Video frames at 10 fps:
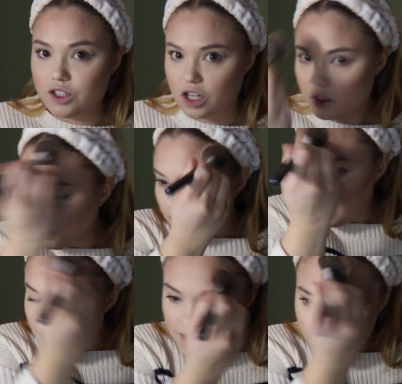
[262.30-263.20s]
just
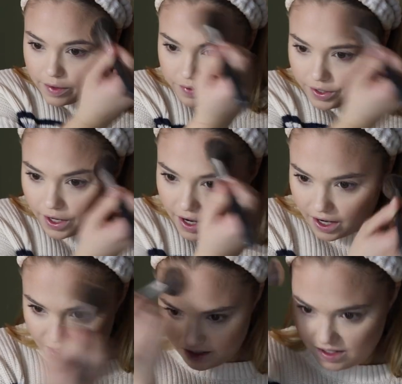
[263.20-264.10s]
bronze, however,
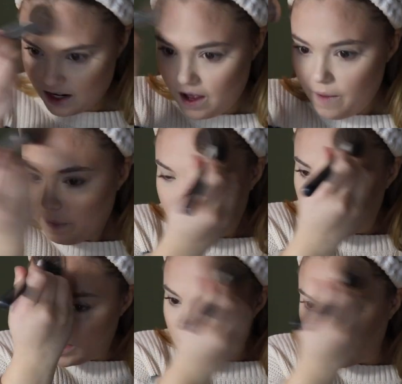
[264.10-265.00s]
and
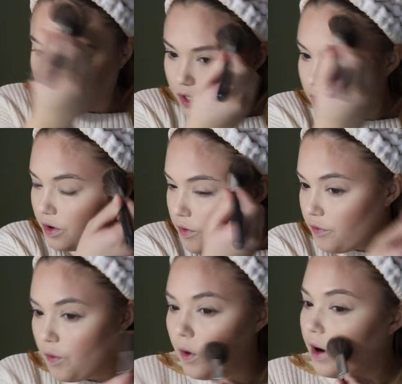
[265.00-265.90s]
this is really good
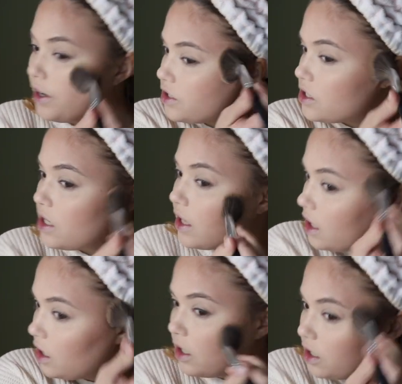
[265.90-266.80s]
for just like
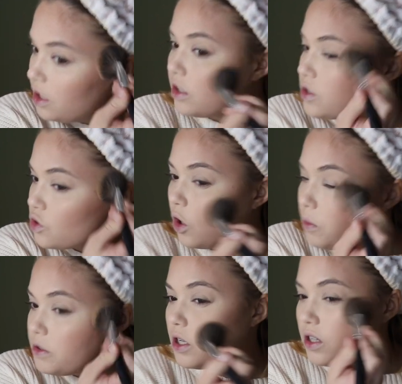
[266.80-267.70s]
a good sculpt.